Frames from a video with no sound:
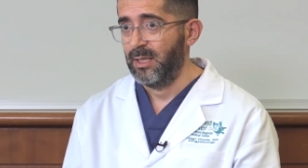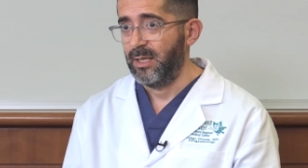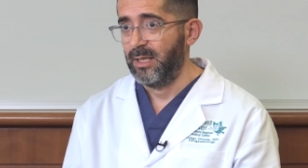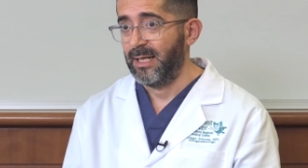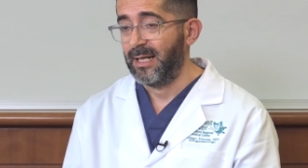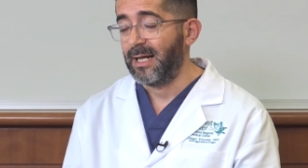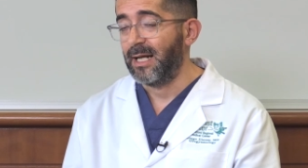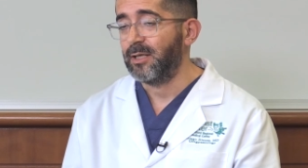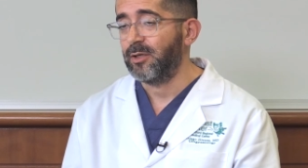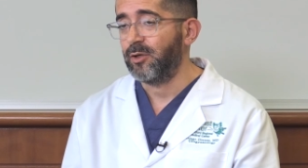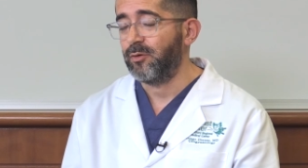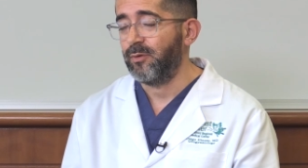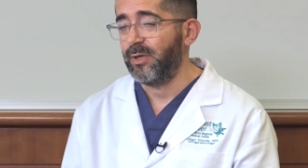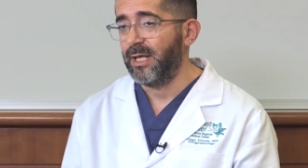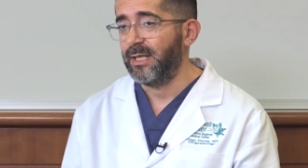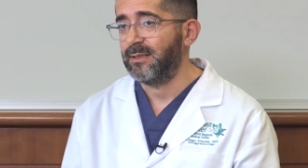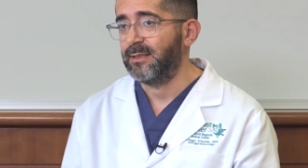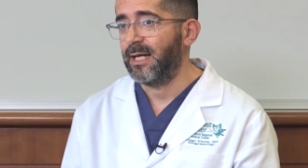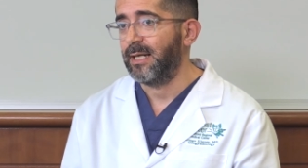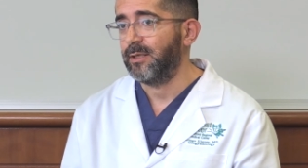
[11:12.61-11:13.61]
It can
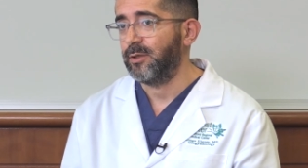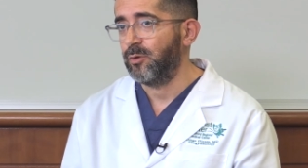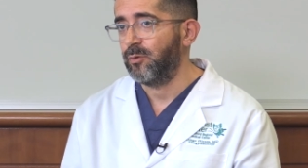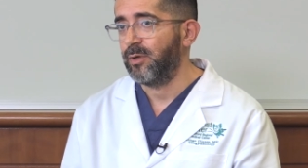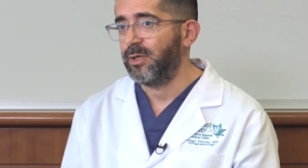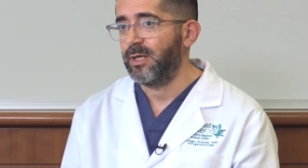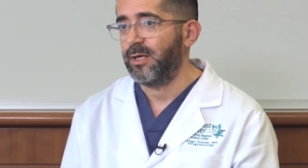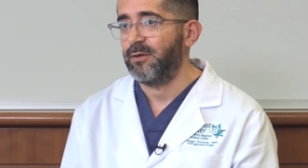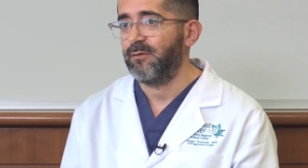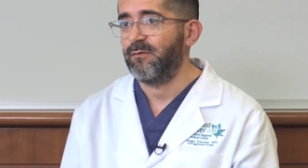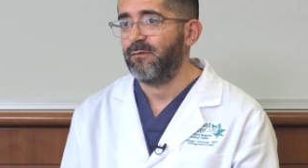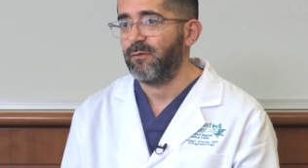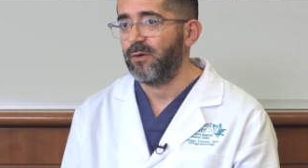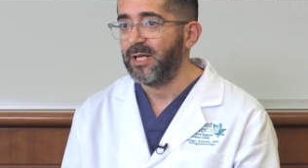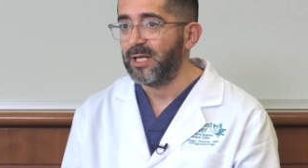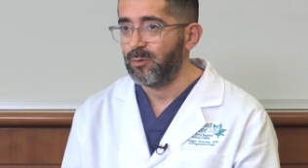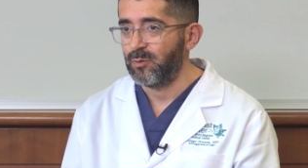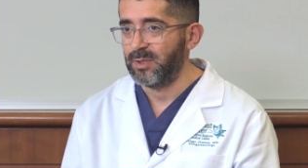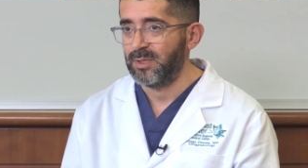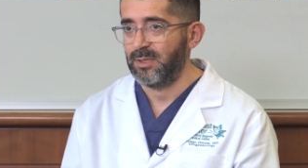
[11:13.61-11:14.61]
create that urinary
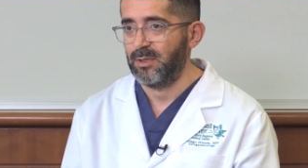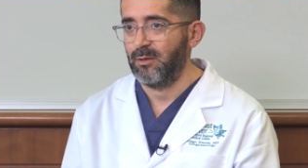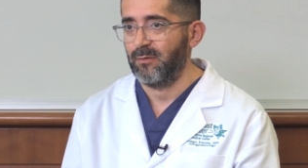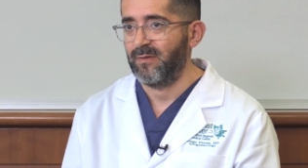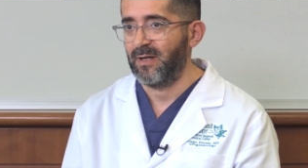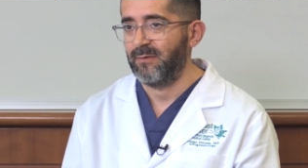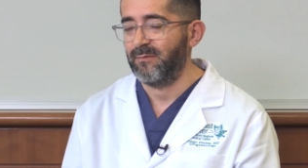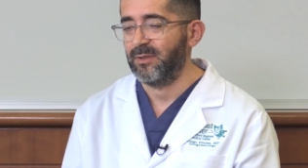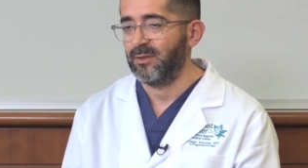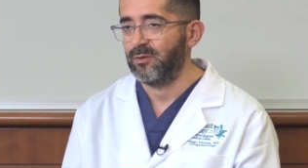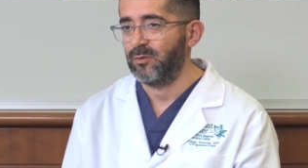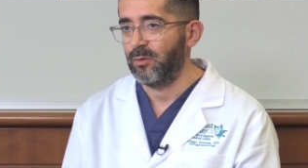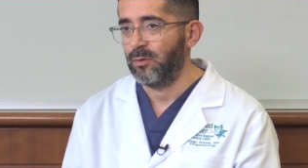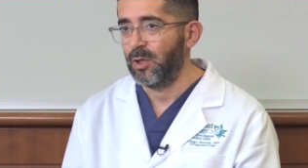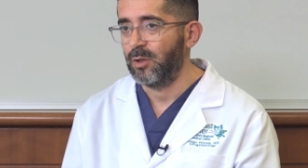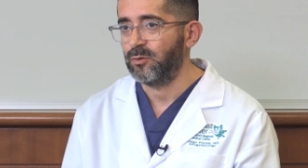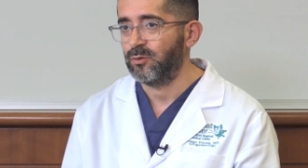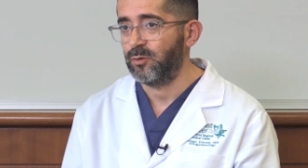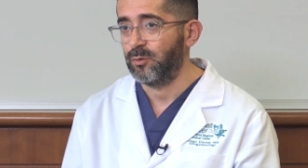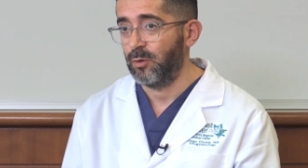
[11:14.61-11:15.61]
frequency of having to
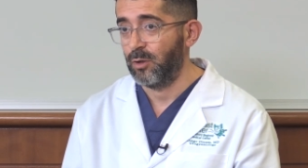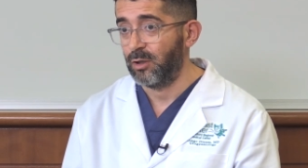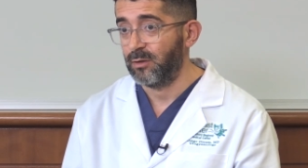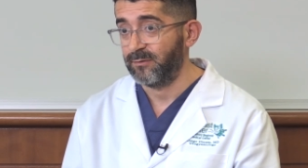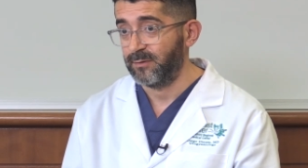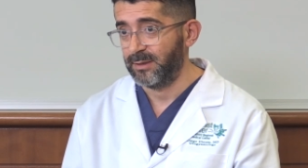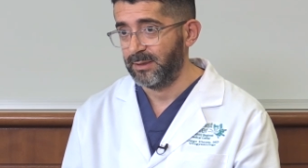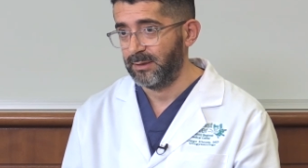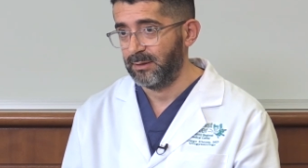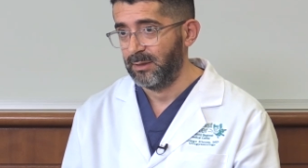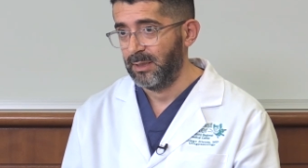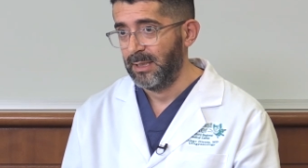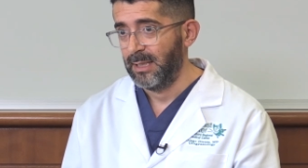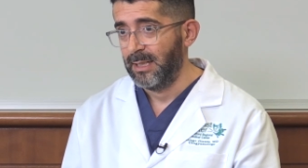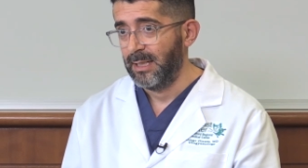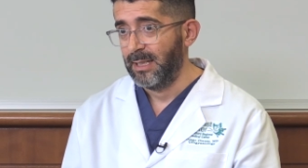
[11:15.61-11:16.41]
go too often,